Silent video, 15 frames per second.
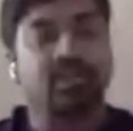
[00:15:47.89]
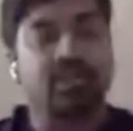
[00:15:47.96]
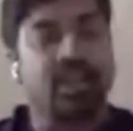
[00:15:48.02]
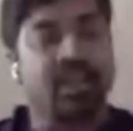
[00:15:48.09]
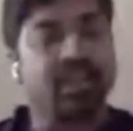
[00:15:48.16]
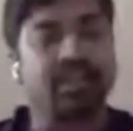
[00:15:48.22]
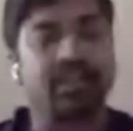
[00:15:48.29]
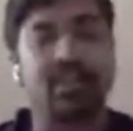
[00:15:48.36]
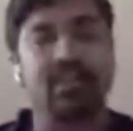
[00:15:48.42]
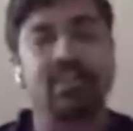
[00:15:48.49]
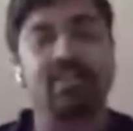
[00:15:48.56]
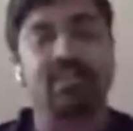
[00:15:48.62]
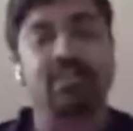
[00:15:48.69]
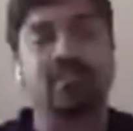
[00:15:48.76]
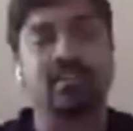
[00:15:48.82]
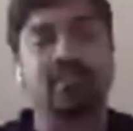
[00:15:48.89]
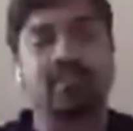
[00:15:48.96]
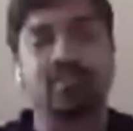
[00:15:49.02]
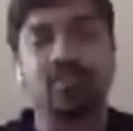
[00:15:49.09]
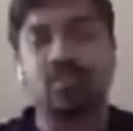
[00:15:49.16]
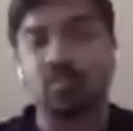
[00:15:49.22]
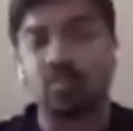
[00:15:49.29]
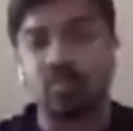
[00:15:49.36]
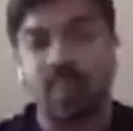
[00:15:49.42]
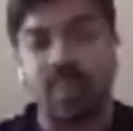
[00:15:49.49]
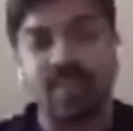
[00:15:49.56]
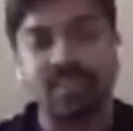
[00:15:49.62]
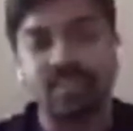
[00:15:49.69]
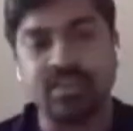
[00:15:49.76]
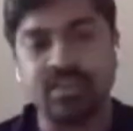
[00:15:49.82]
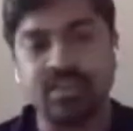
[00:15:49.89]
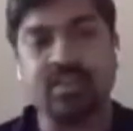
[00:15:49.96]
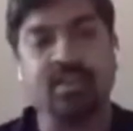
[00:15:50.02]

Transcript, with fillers: Client says uh, to Ozone Manager,